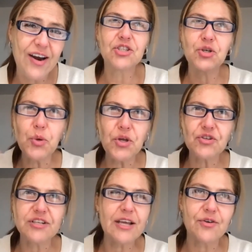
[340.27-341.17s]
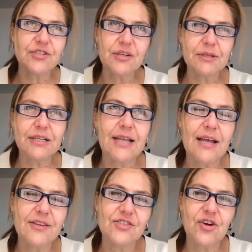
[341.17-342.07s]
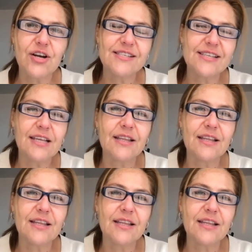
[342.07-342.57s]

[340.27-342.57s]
2 years later or something like that, they started saying